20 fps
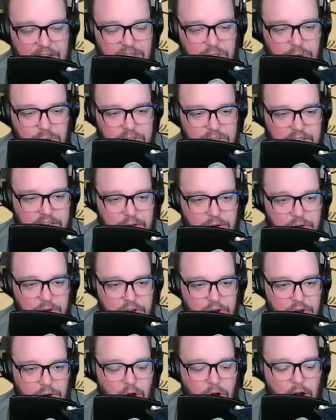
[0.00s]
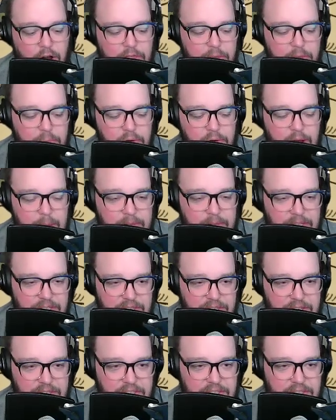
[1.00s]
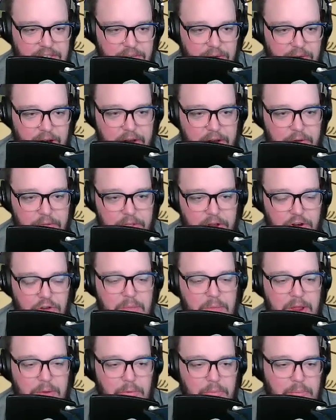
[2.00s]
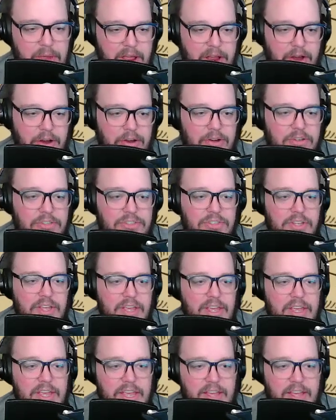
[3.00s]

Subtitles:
So it's like you're on the premises, right? You're there to make repairs.